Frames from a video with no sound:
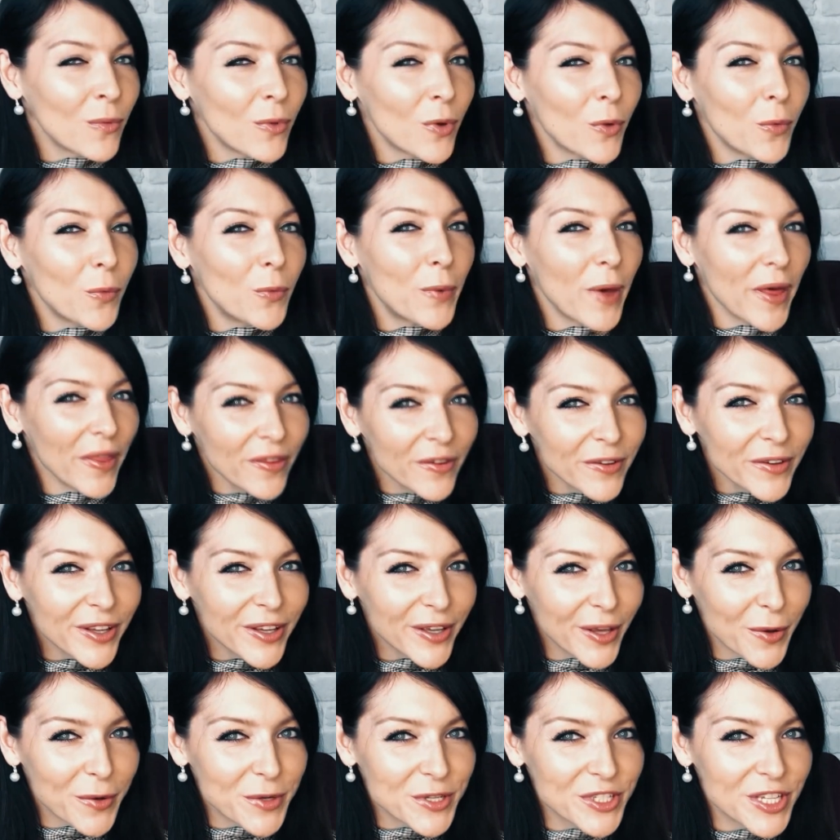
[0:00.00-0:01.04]
Well, whether
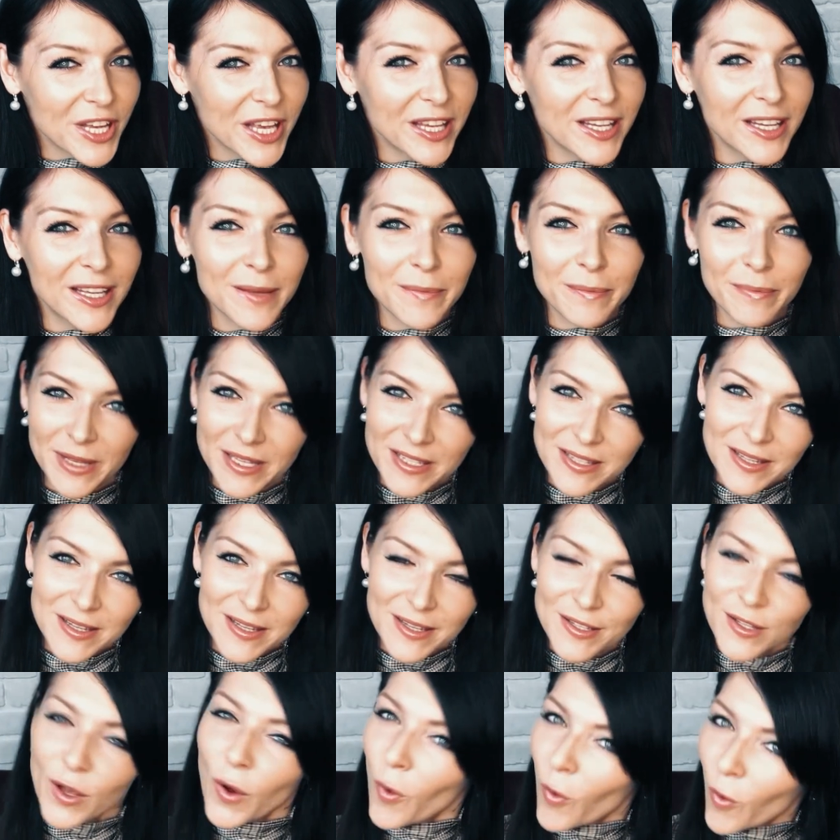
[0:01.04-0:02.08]
negotiating in
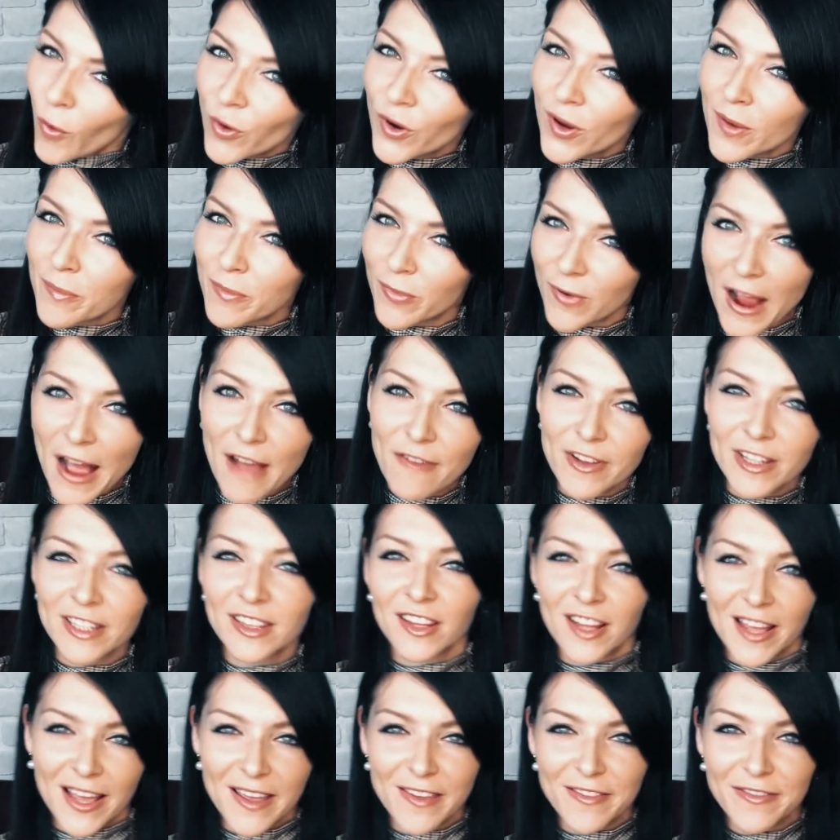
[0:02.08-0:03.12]
business or in private
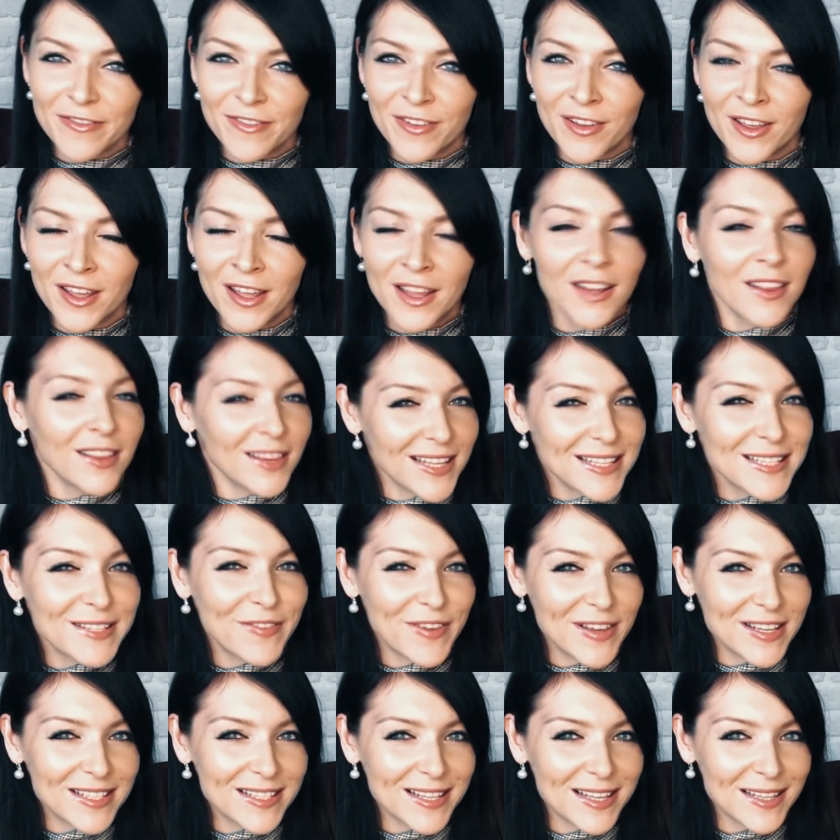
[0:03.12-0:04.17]
life, let's
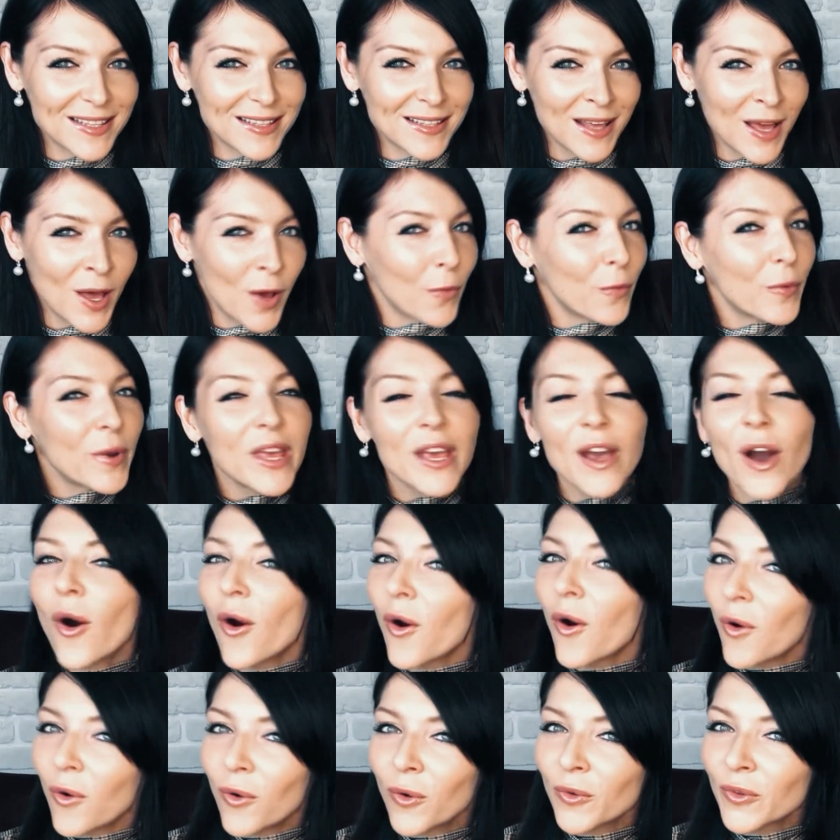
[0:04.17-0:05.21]
face it, we
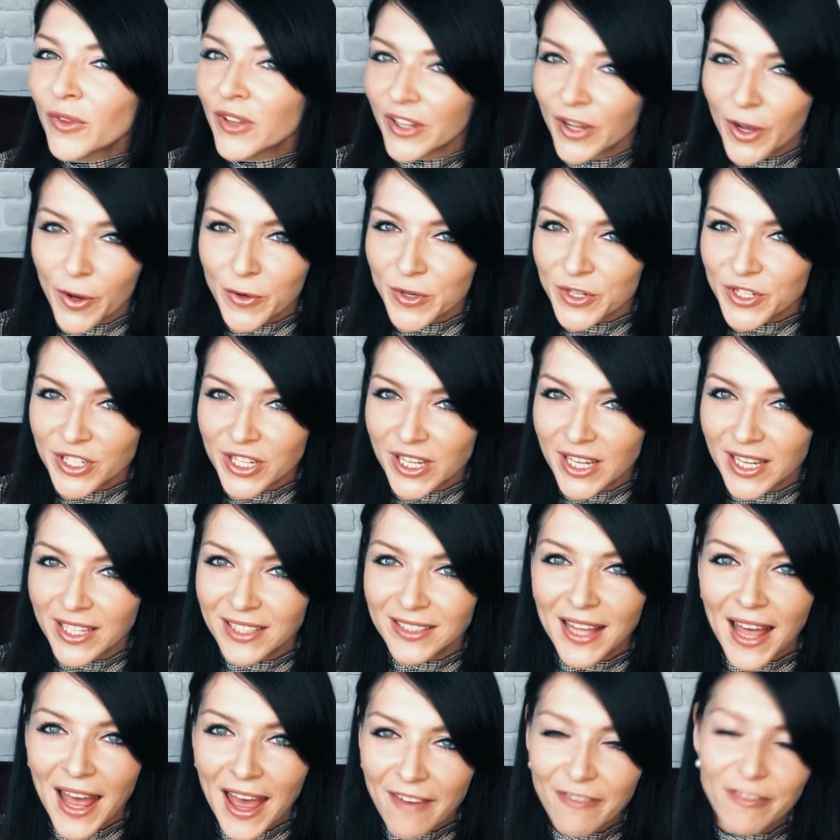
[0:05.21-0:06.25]
all
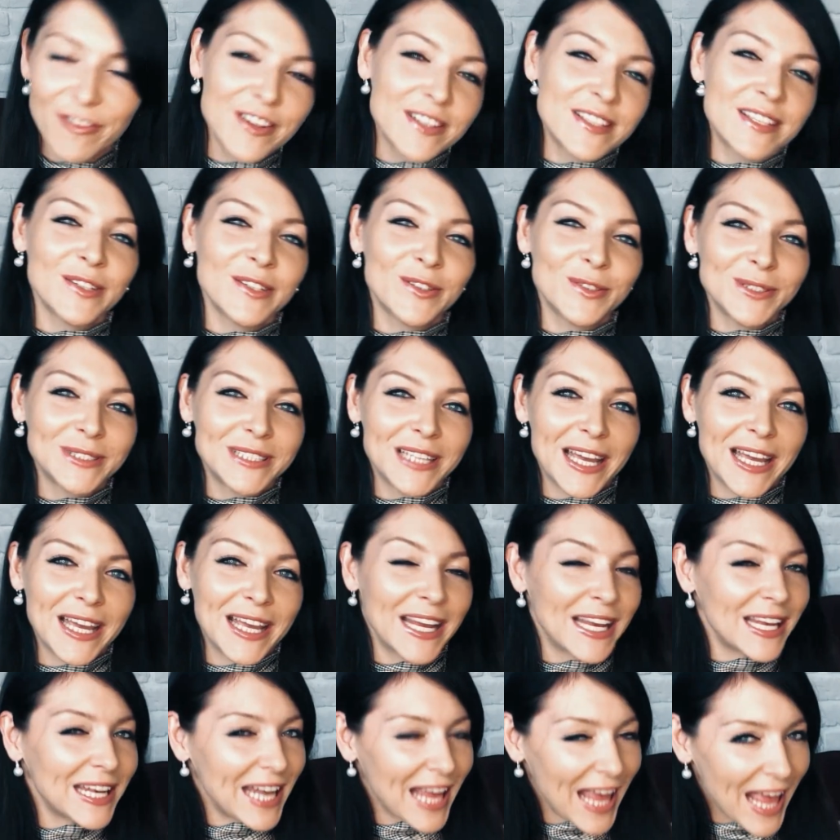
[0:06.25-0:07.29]
negotiate every single day
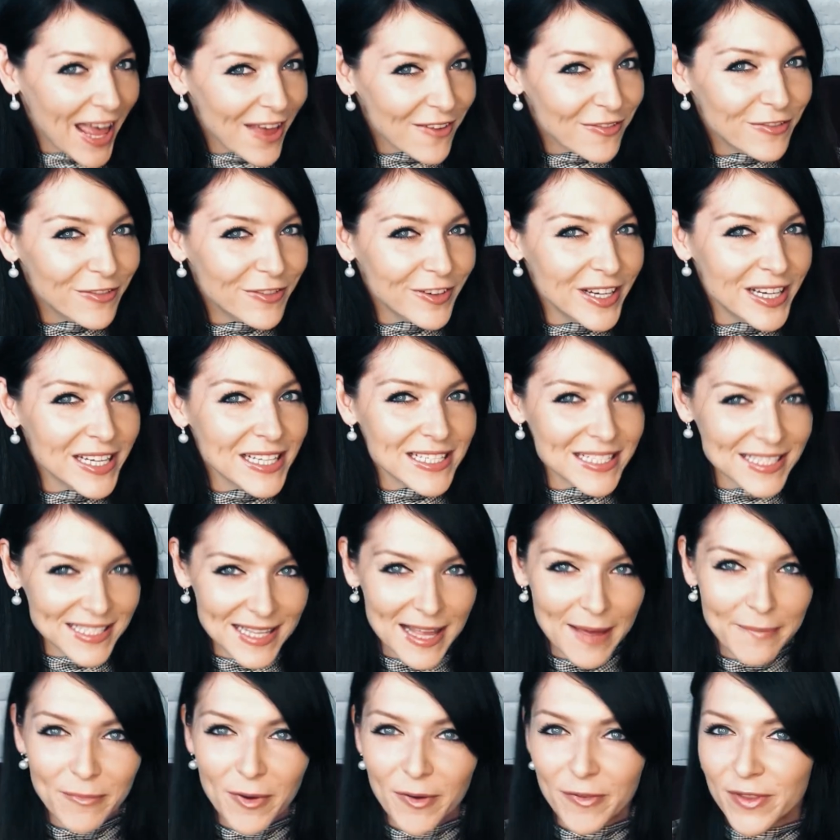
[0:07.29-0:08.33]
and every
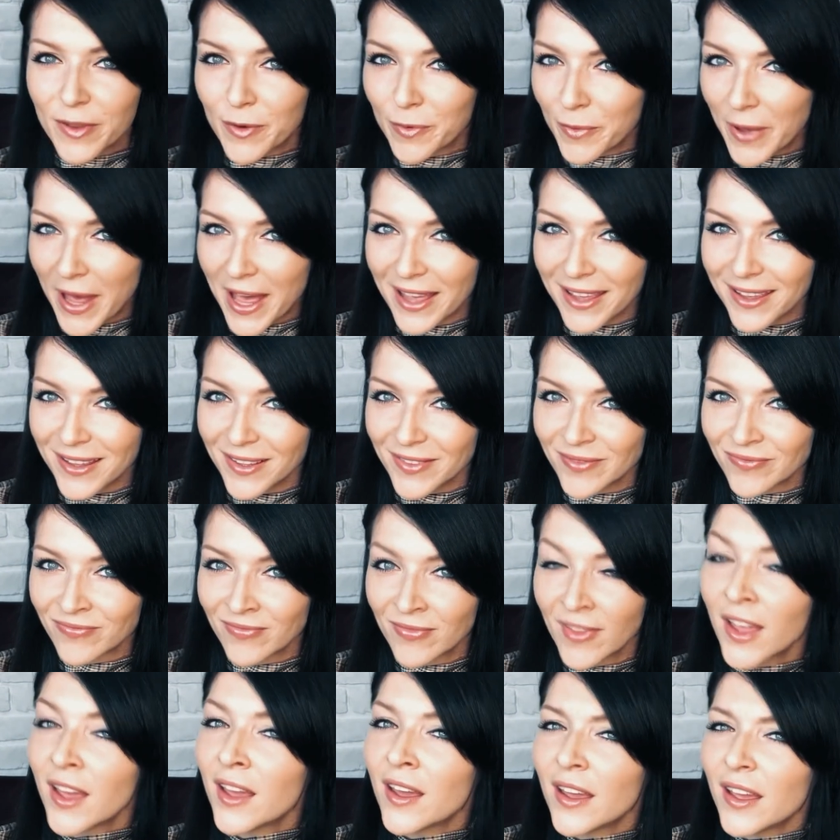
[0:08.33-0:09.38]
step of the way,
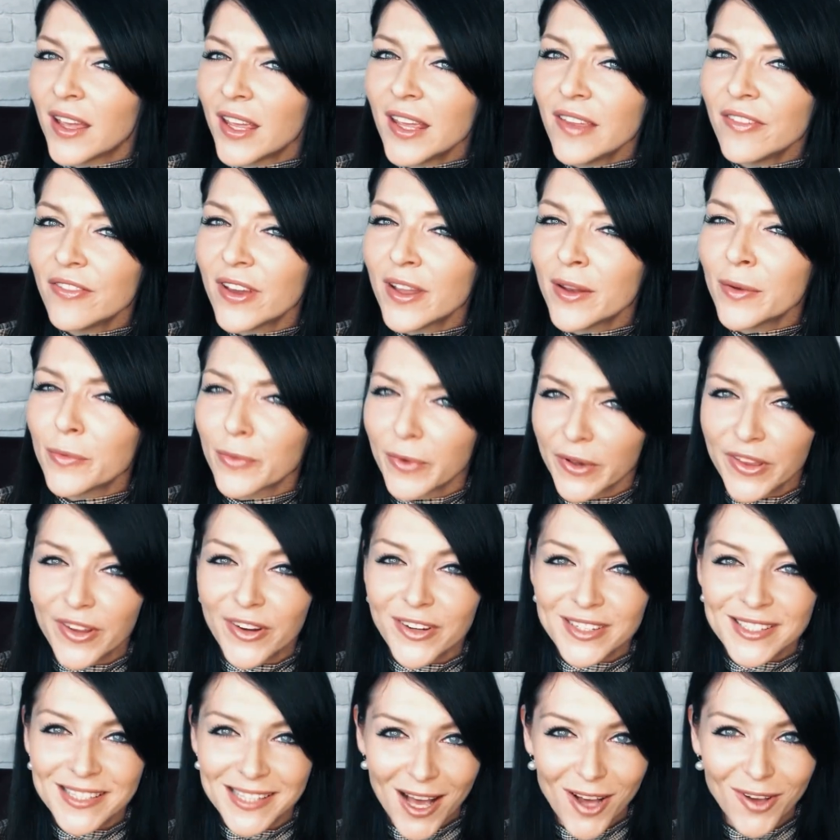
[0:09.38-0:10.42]
even with
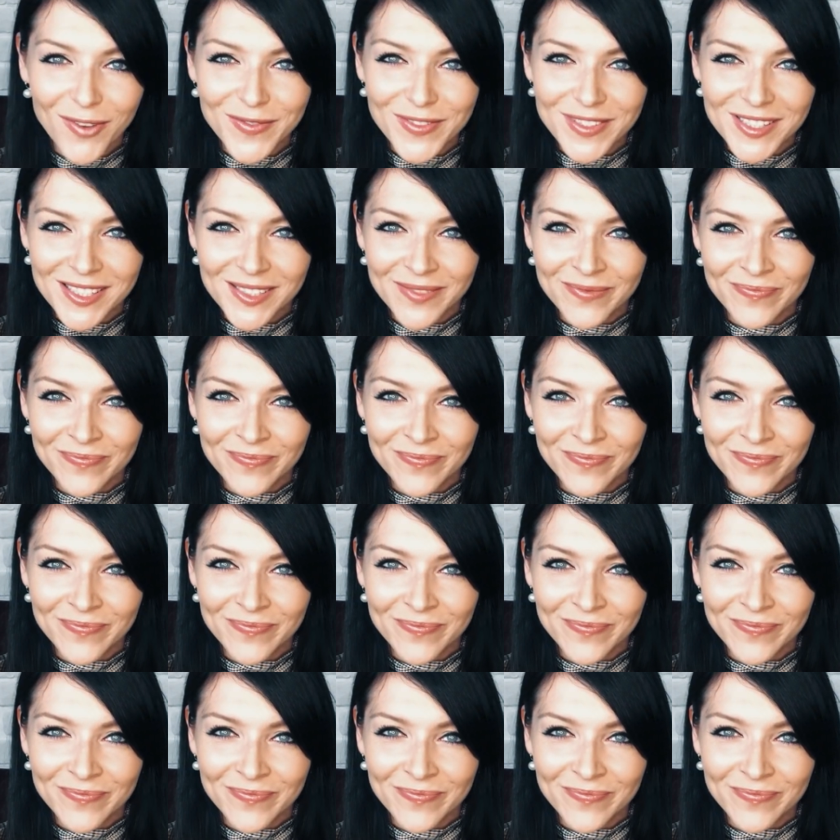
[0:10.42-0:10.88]
ourselves.